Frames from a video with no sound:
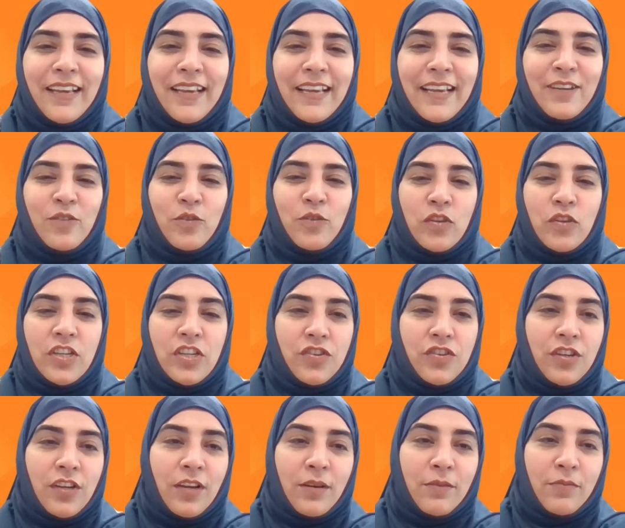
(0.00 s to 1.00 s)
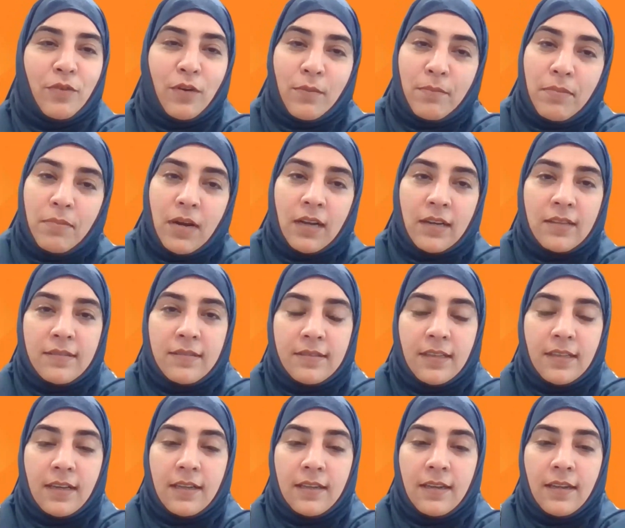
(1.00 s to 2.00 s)
in Indonesia from
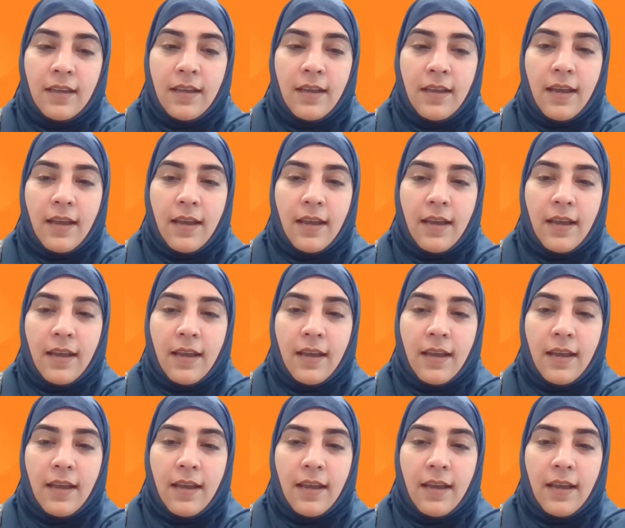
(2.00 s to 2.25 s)
Pakistan.